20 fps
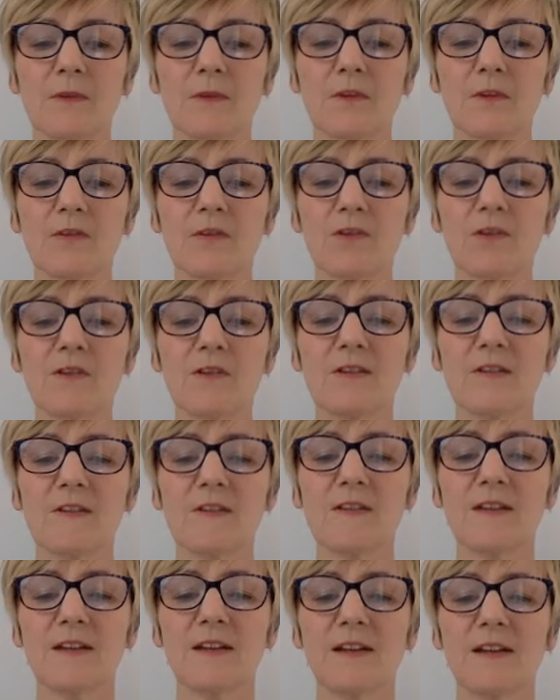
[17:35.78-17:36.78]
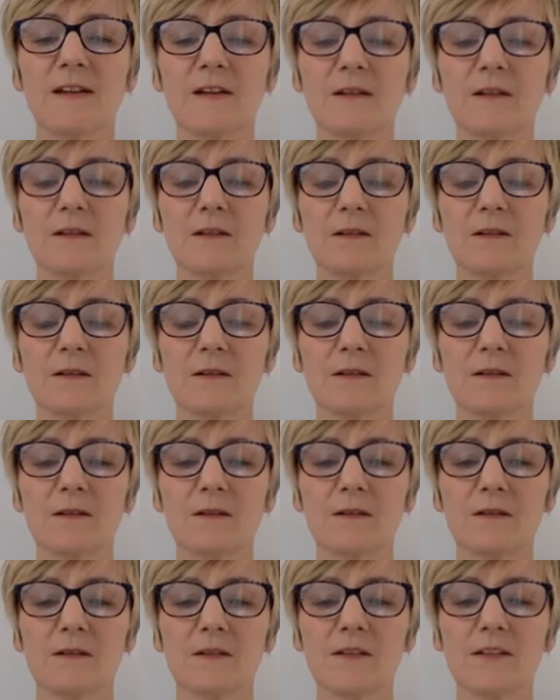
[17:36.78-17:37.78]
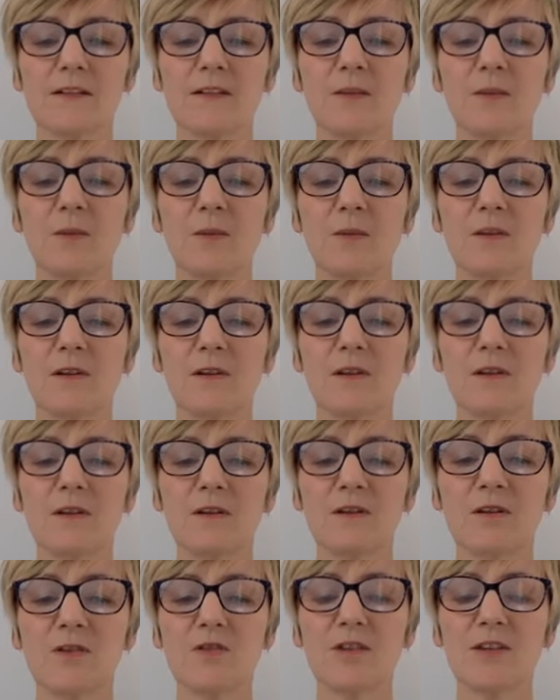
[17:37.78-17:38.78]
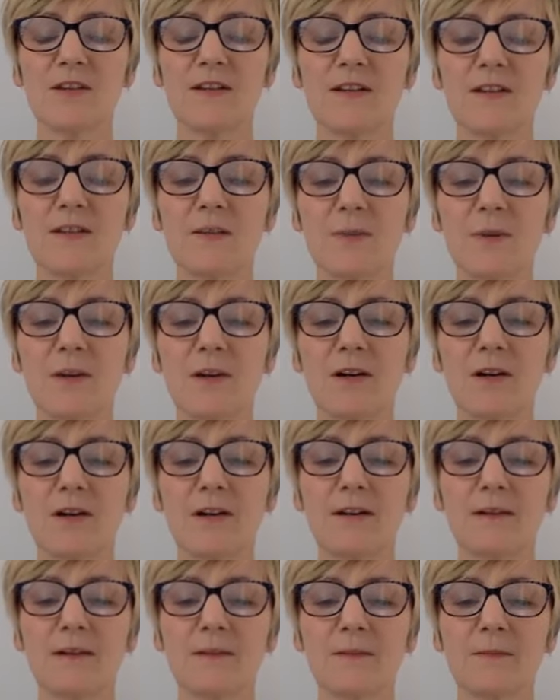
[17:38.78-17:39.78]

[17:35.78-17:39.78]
If you're sitting with a straight spine,